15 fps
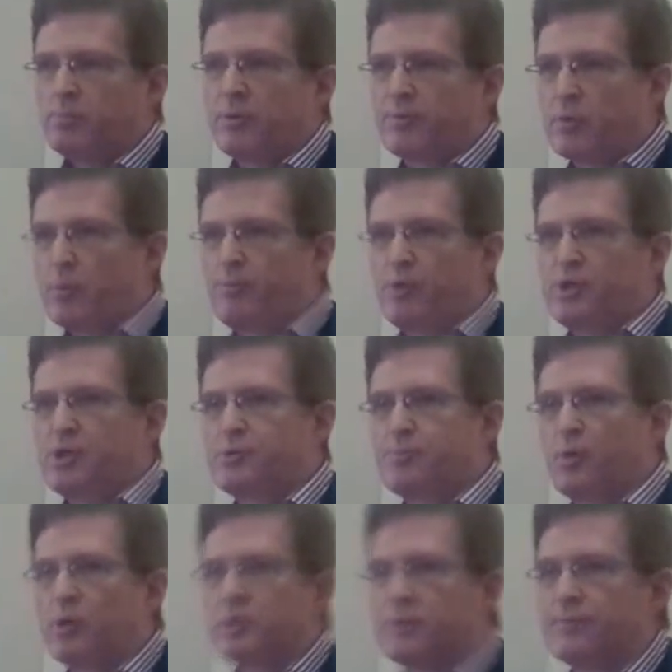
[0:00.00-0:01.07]
But from a
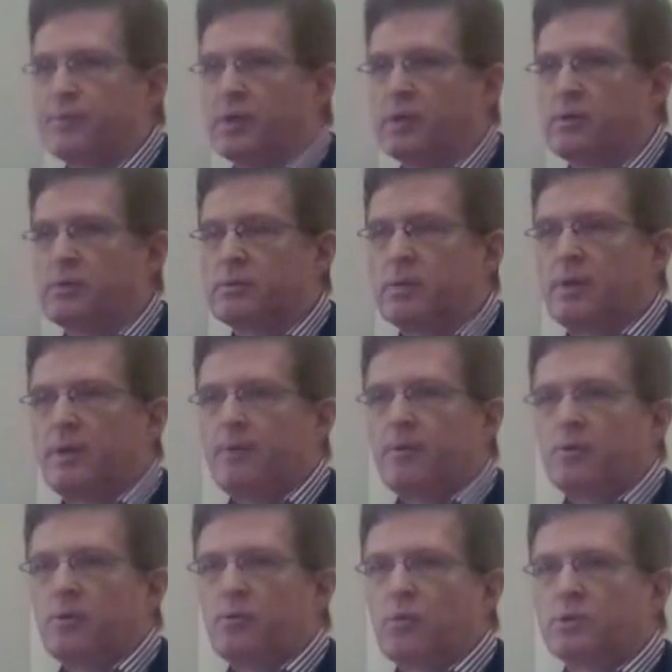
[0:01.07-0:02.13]
British point of view,
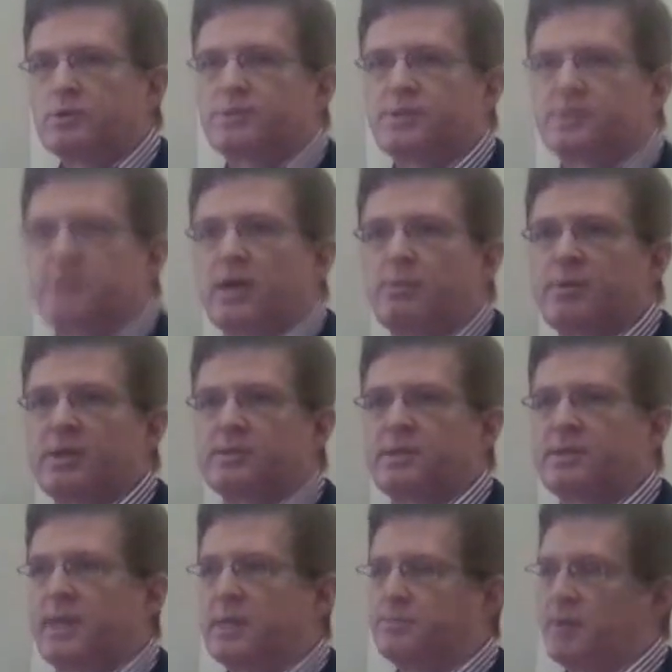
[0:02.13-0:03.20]
what's disturbing is
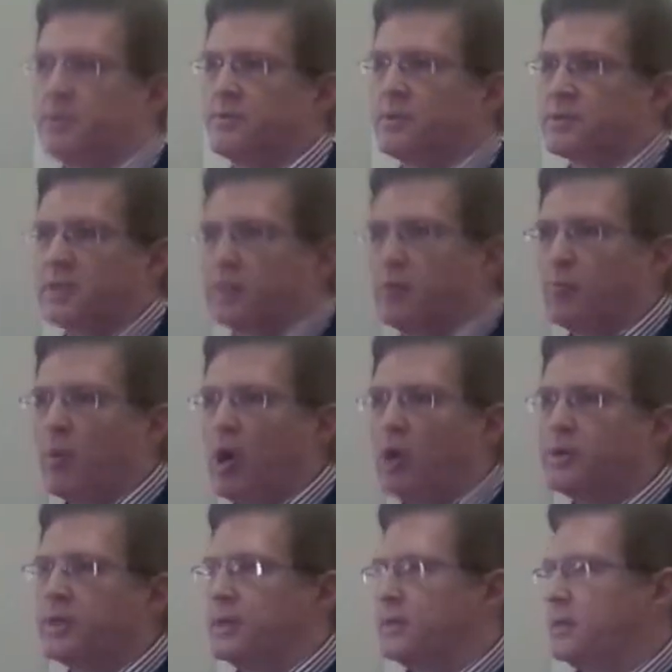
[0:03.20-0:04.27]
this aspect of the single
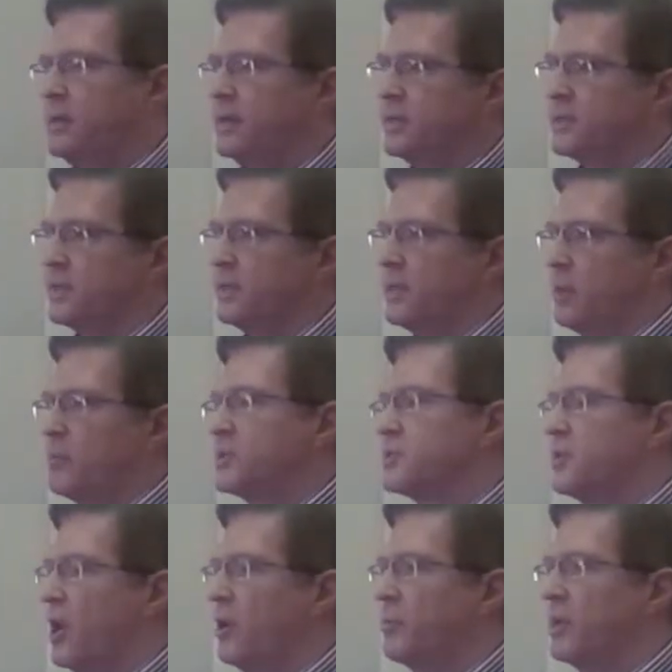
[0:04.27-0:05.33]
market is a
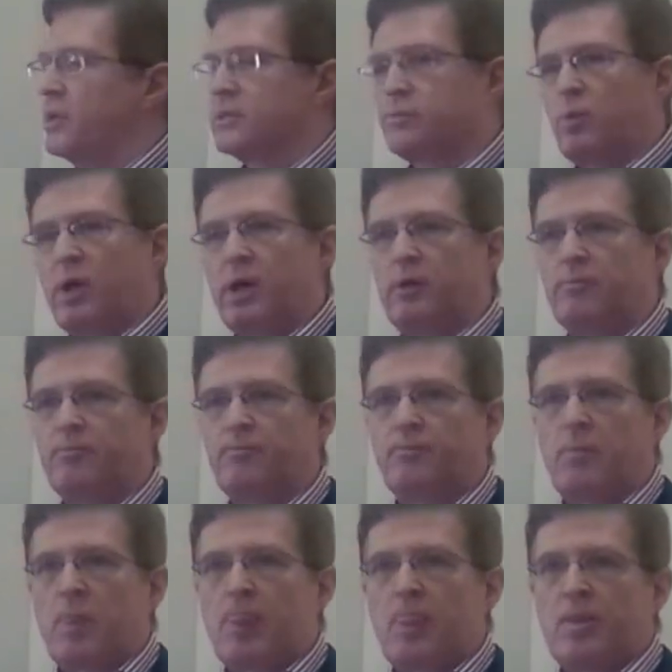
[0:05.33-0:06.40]
misnomer as well.
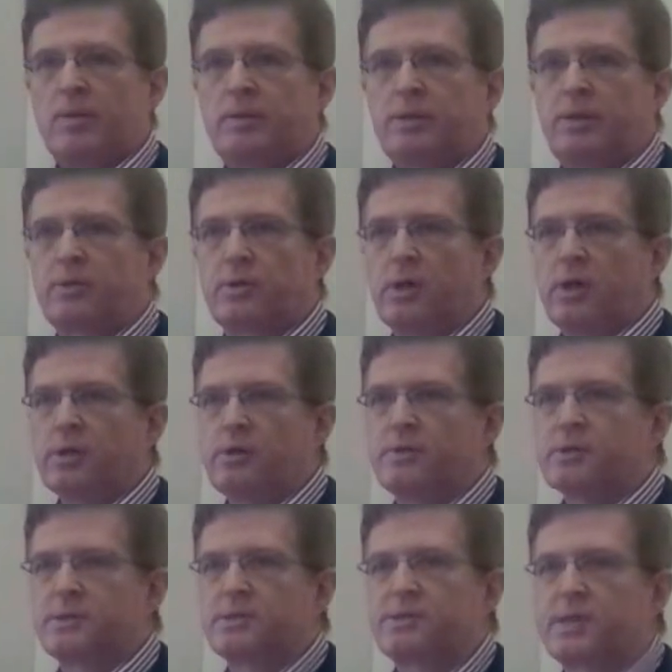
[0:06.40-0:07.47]
You can argue
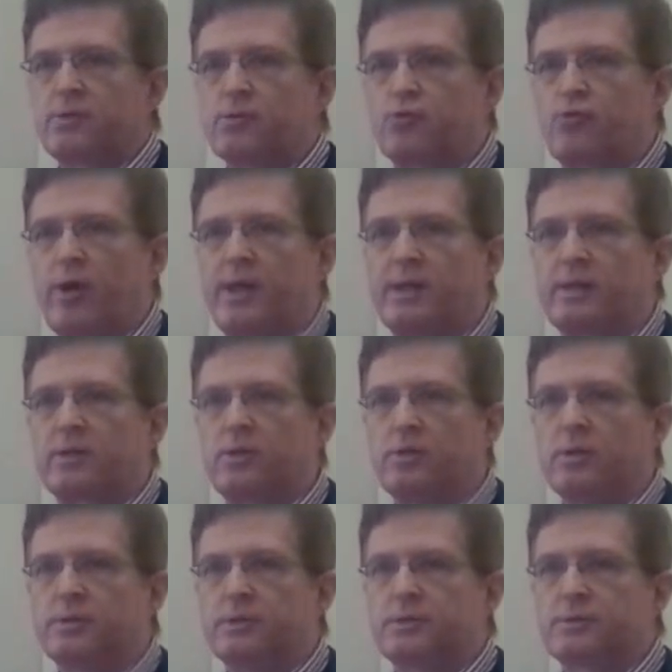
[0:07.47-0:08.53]
there's a single trade in
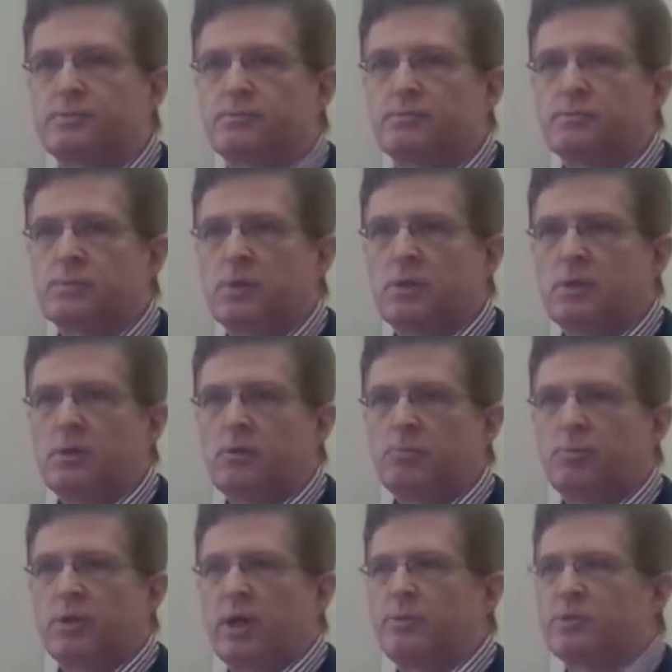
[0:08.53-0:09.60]
goods,
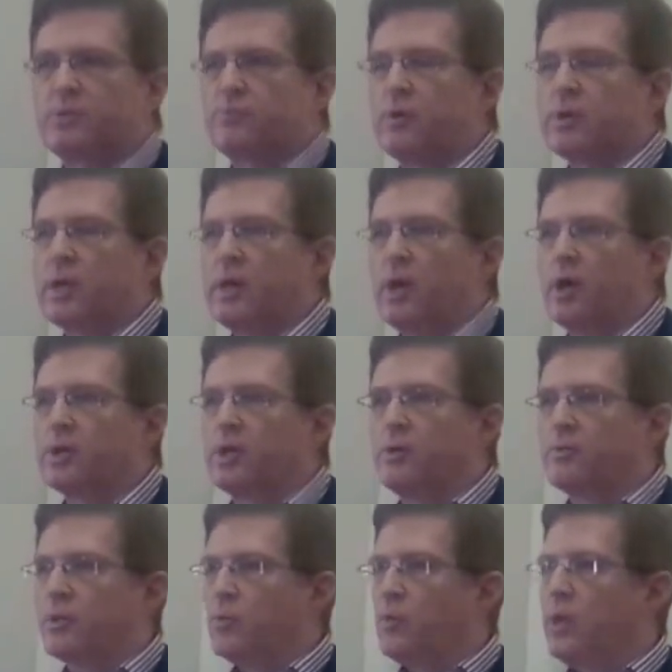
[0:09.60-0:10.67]
but I would strongly
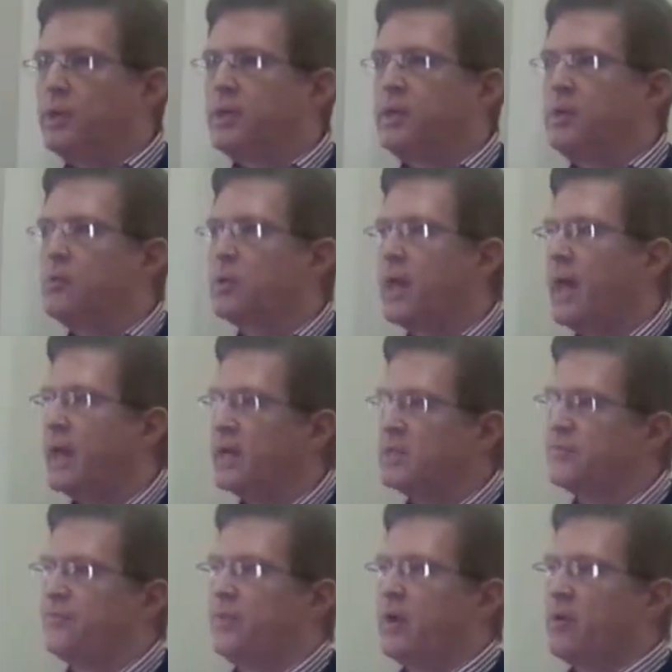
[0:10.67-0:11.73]
argue that where the UK
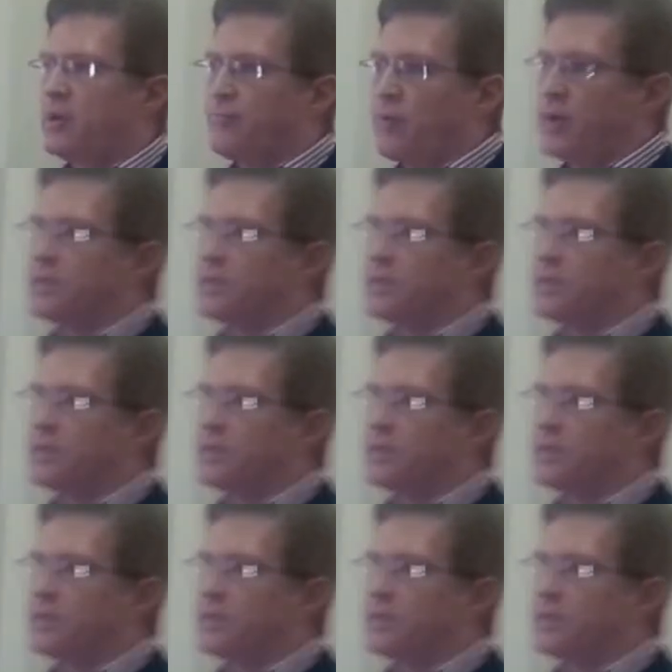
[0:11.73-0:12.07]
is very,